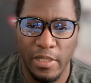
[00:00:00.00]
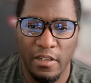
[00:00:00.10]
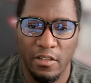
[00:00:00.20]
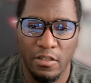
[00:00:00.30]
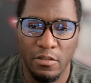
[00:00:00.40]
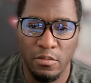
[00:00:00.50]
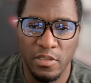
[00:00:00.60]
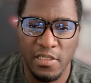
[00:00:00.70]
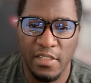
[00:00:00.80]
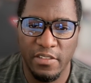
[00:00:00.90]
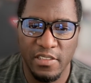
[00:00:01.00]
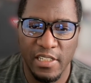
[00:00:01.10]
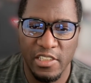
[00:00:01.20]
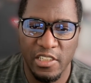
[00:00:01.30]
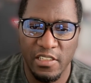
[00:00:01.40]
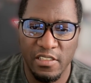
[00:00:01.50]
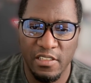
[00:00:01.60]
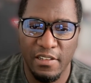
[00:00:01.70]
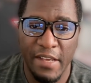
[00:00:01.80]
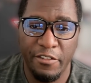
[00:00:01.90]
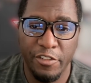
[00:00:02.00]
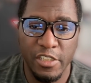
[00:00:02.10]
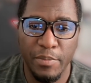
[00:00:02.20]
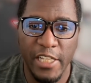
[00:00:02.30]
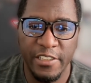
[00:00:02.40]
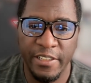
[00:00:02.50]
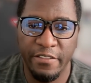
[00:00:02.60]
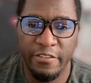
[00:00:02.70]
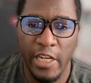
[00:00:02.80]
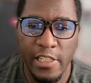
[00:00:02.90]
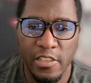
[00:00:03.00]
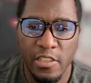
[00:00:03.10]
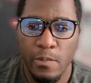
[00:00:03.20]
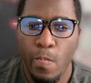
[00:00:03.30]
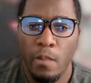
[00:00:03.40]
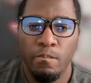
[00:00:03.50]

it's about a girl who discovers that she can see everyone's imaginary friends